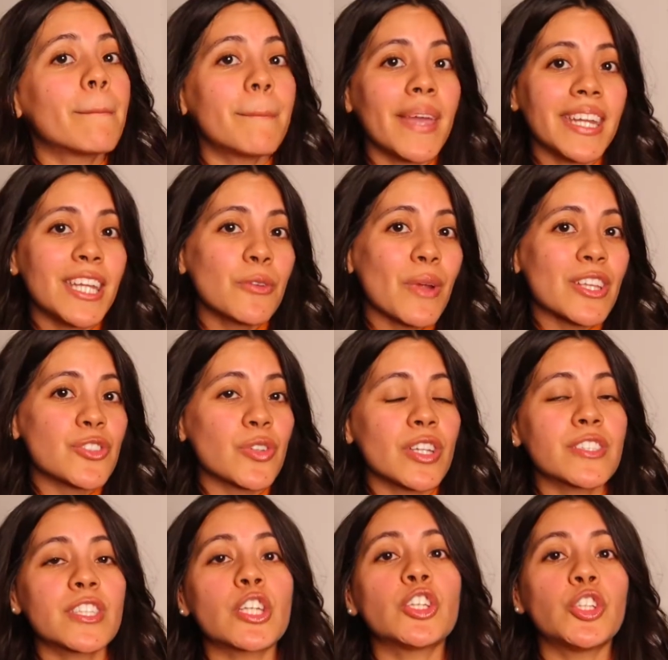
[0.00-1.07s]
Many
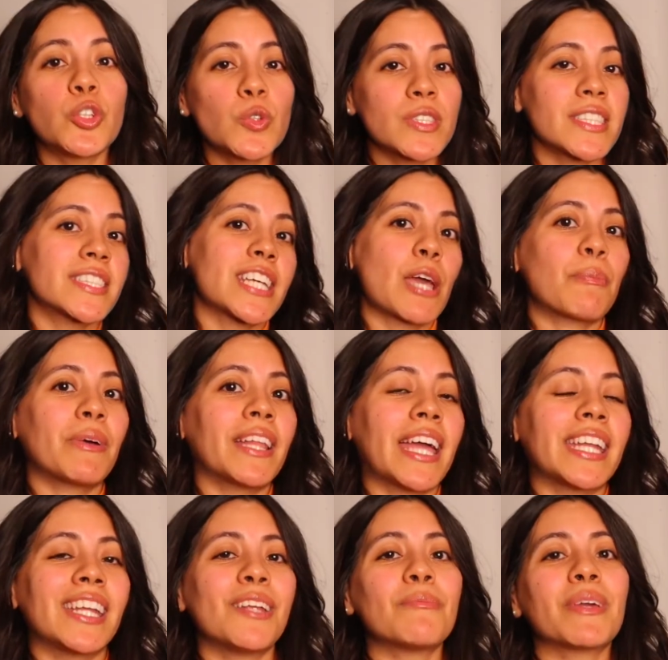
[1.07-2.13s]
restaurants use this type of
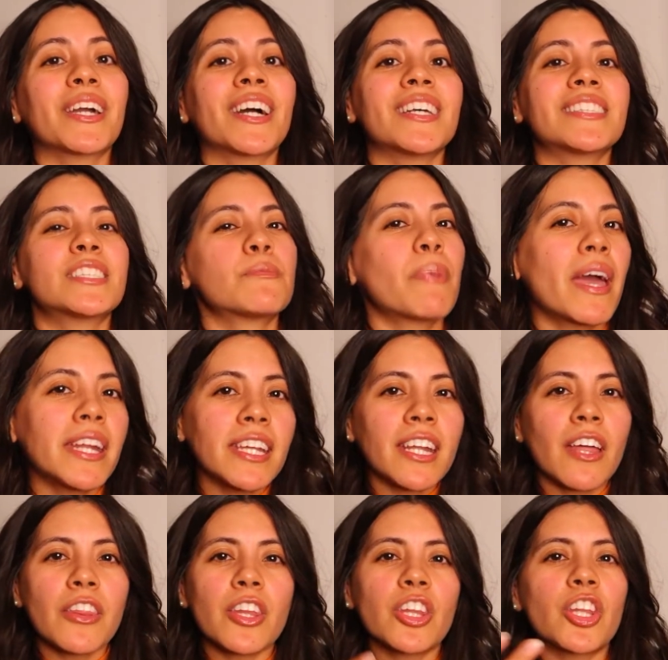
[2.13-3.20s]
lighting because depending
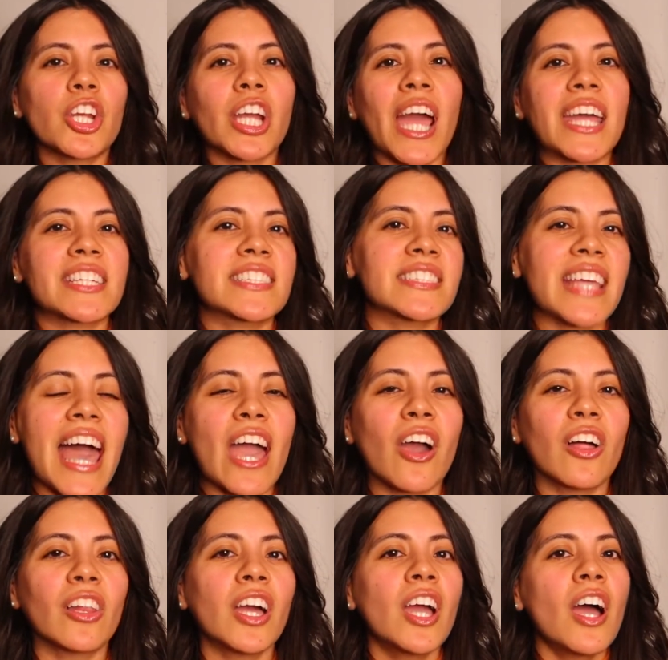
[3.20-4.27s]
on their kind of
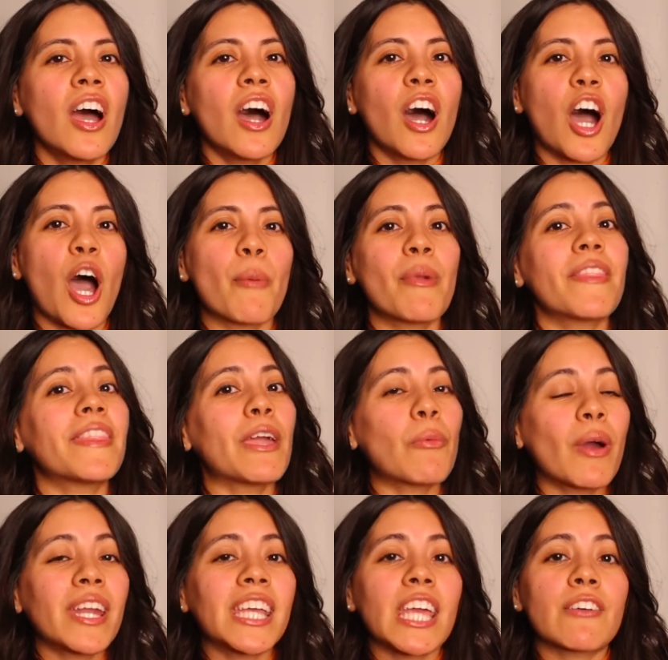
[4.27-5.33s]
style, um, they
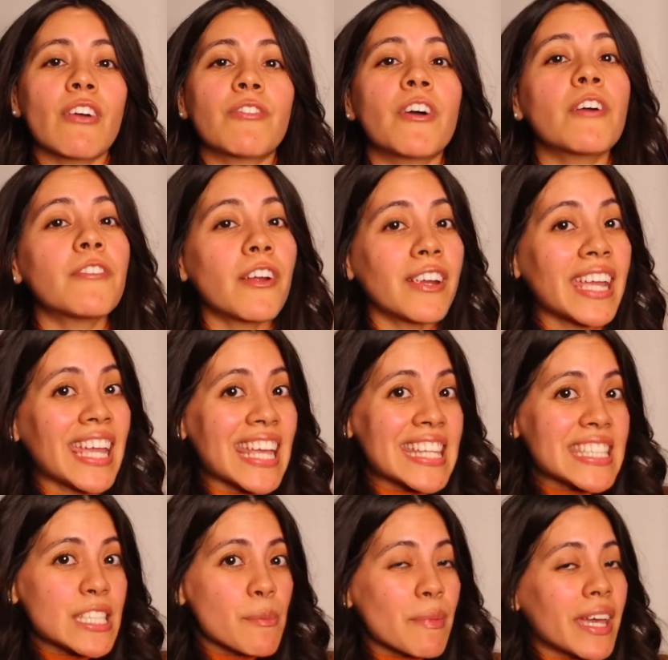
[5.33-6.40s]
want to give off a very
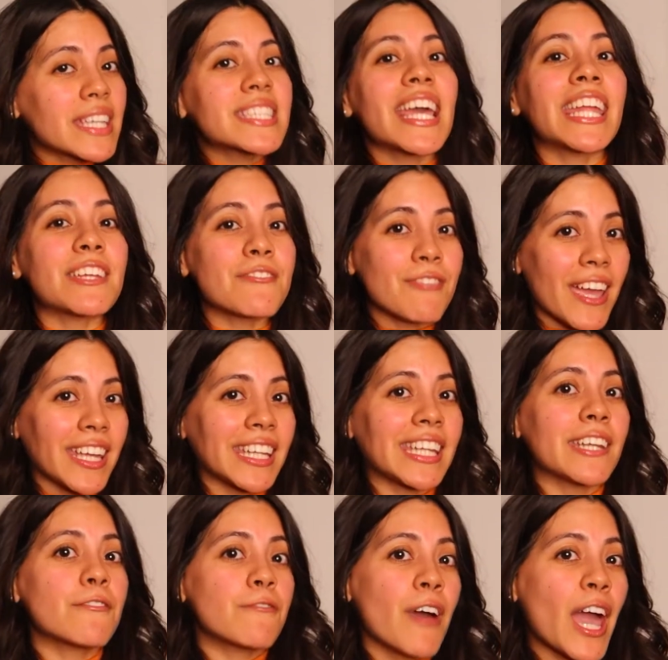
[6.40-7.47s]
intimate and
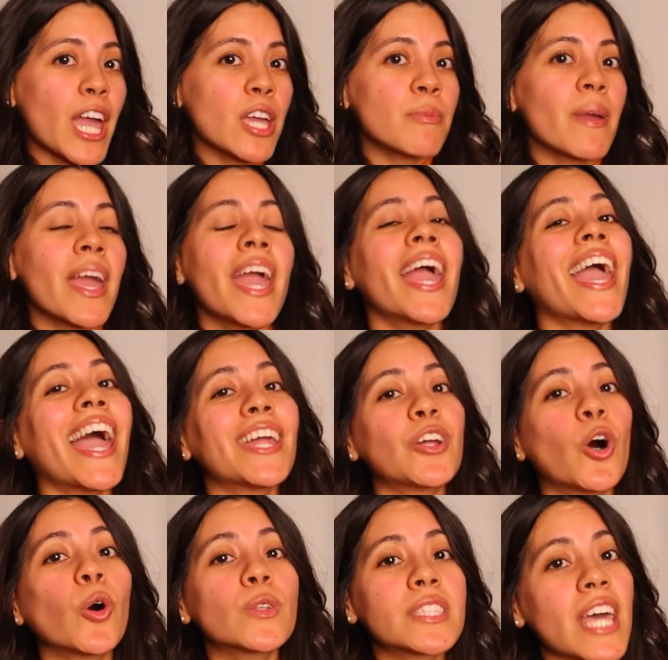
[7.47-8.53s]
inviting vibe and
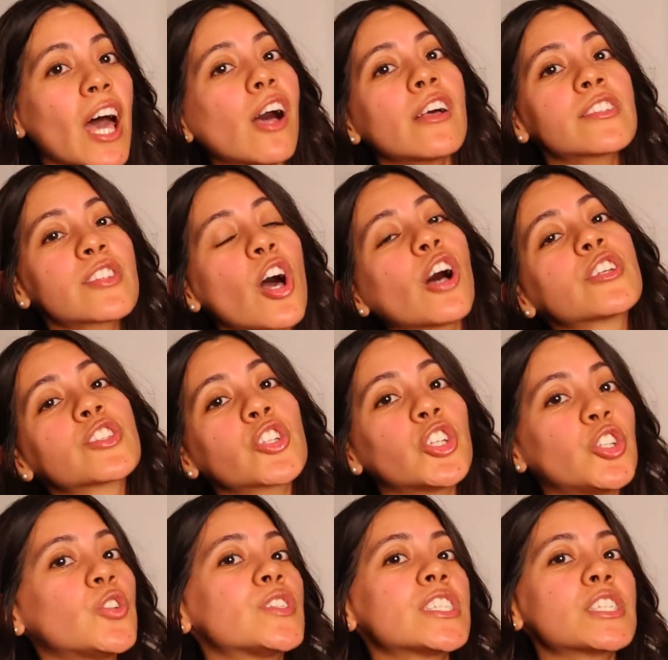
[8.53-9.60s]
hotels also
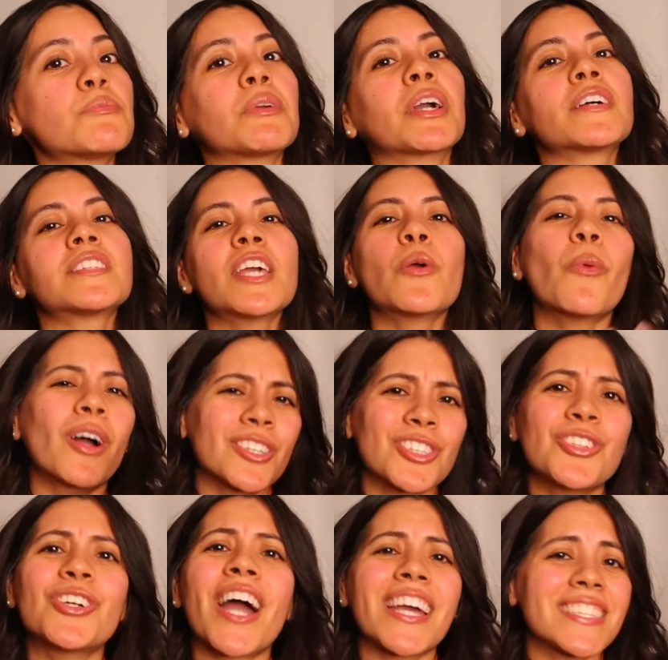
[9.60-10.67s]
use this because they want
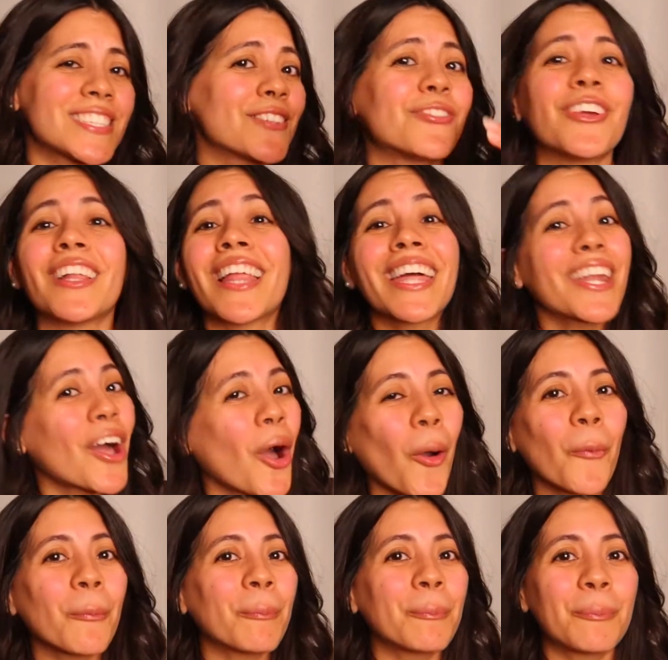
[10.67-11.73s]
you guys to feel at
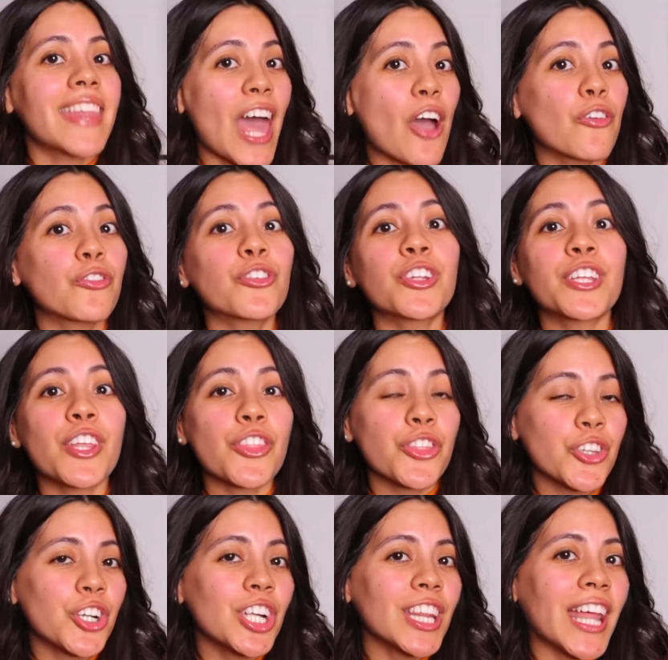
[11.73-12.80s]
home. Now for the
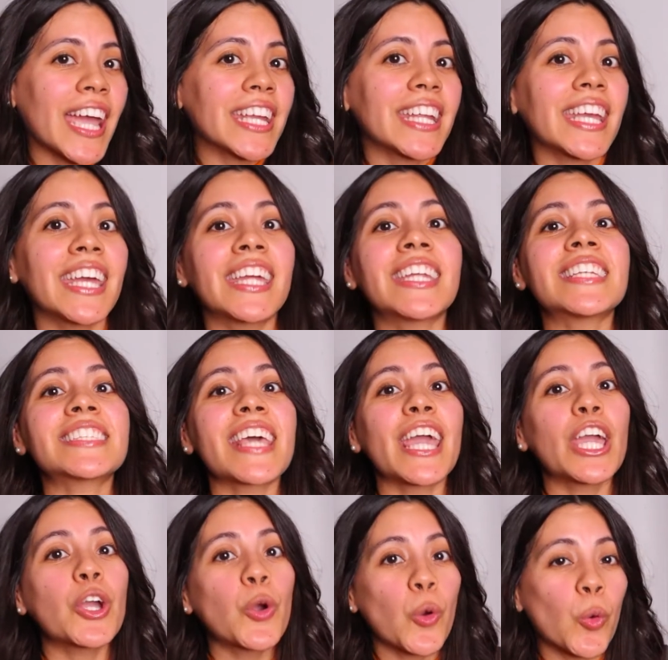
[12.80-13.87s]
third light, it is
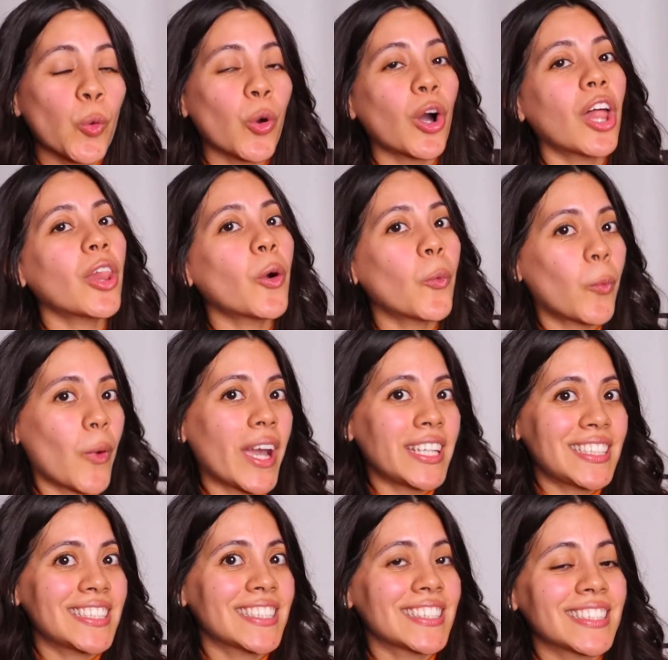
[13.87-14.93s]
a cool
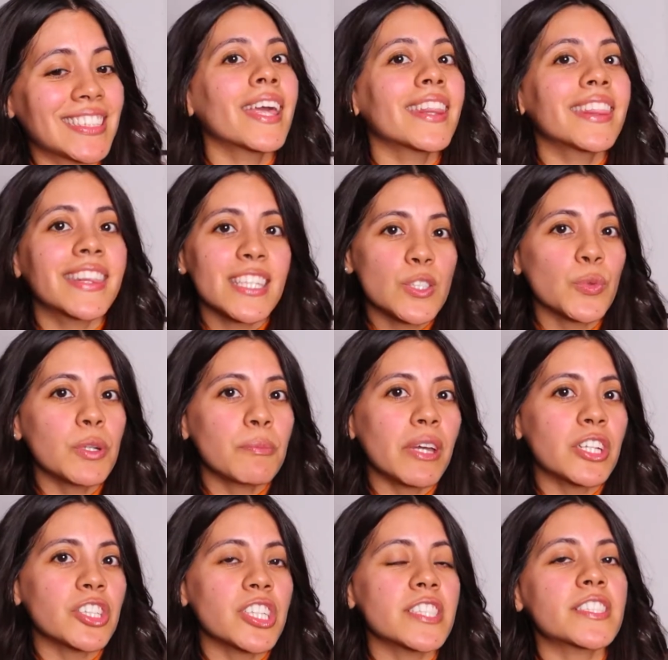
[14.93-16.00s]
white. This one
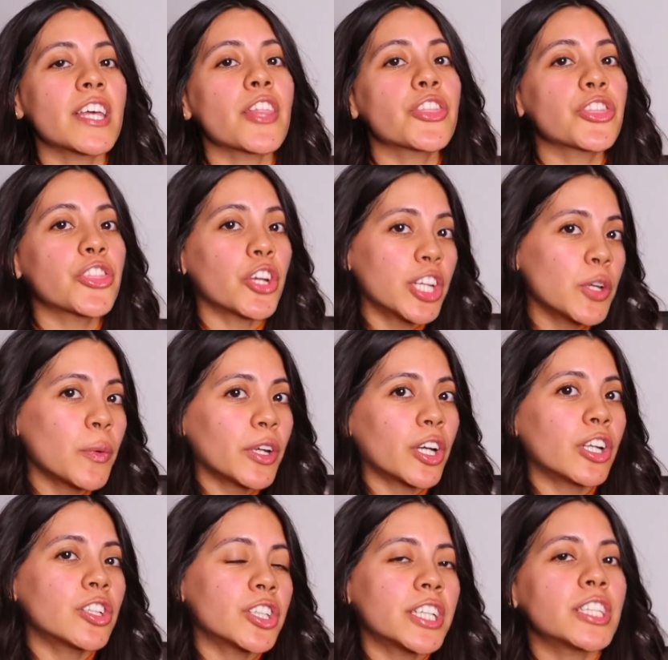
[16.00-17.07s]
measures
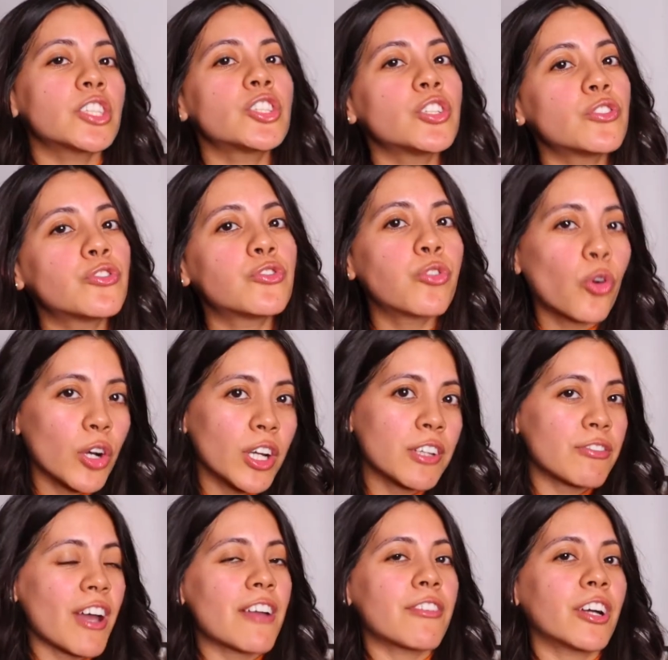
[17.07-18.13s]
3100 to
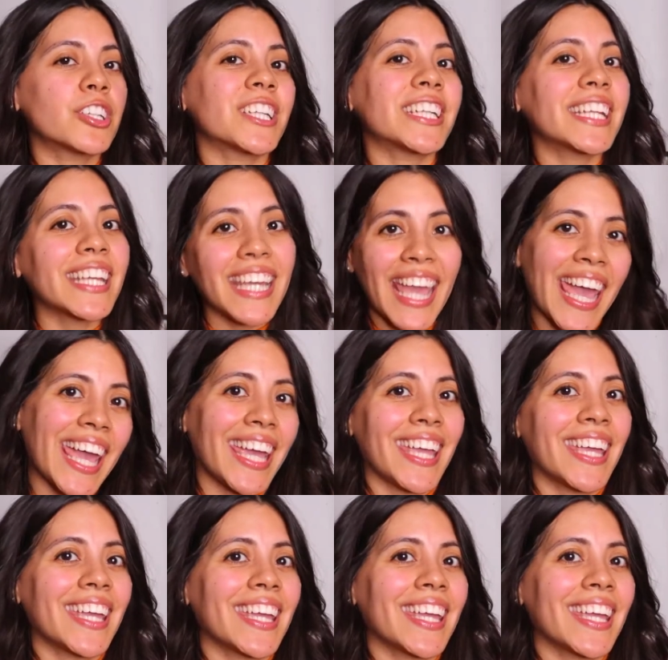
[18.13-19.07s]
4500K.